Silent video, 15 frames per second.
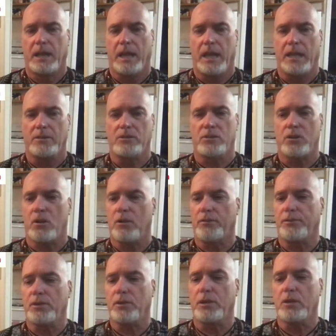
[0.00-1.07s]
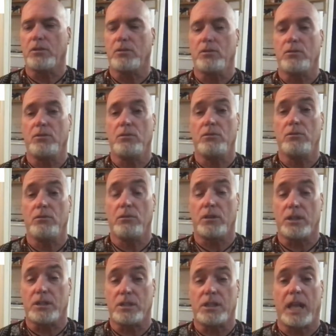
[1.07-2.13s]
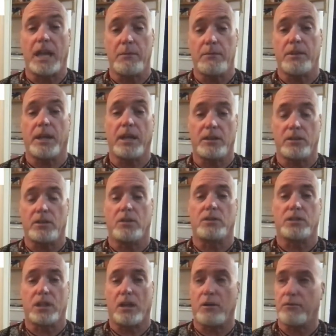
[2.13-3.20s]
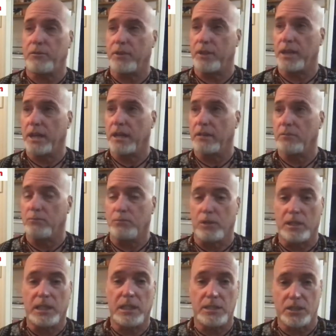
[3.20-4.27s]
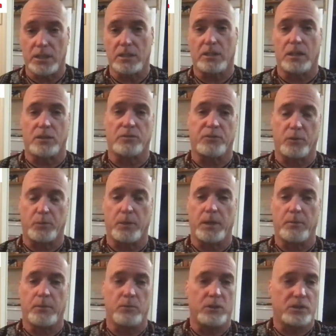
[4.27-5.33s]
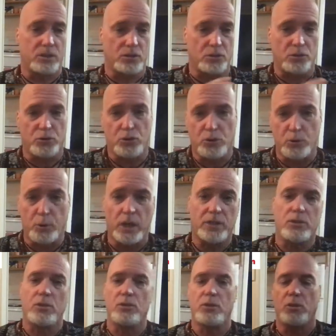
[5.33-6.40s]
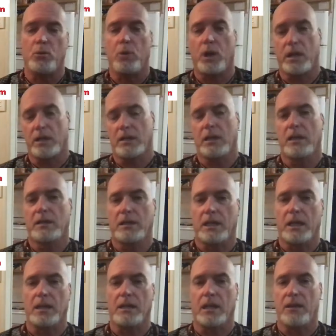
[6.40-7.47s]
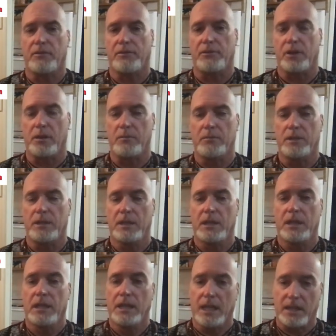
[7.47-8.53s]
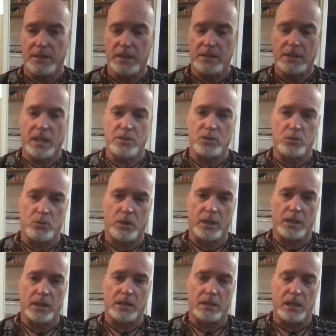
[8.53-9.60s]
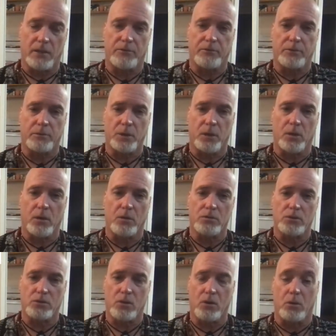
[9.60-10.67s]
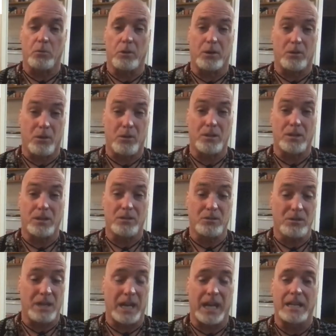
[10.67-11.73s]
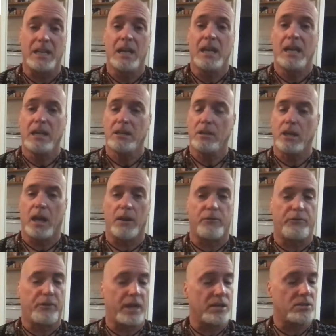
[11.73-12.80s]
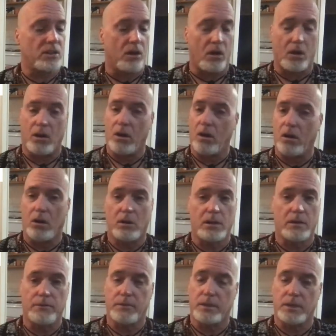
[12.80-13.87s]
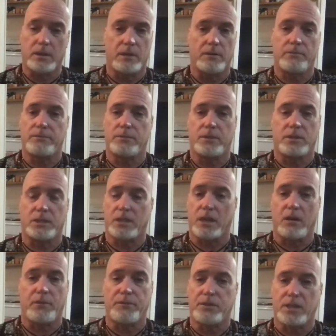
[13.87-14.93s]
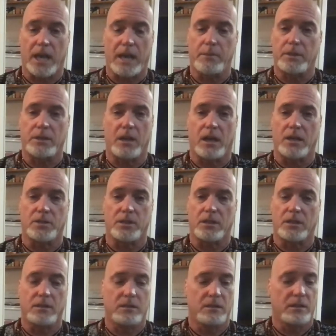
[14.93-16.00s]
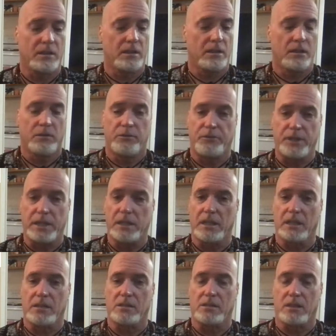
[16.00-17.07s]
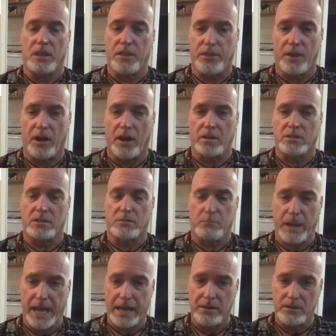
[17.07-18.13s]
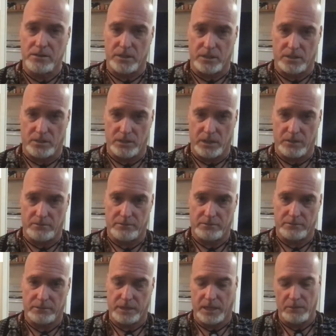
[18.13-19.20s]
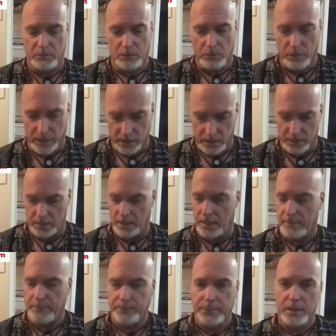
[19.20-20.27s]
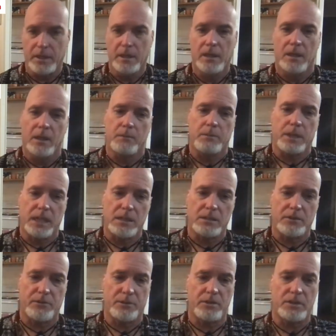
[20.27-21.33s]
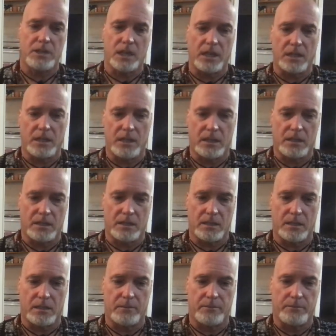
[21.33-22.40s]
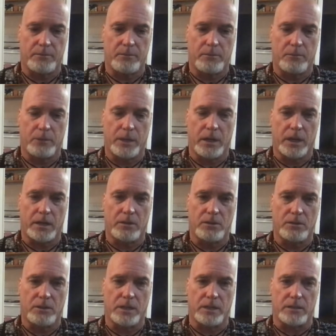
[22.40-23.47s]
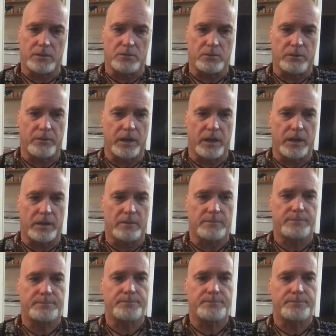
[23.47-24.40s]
And so if you can do the same thing to yourself that religion does for people, which is you switch who you want to get love from. In this case, you want to get love from your own soul. But in order to do that, you got to face all of the self-sabotaging feelings and thoughts and patterns that you have. Okay, we won't get into that. But that's the first thing that we got to do here, is we've got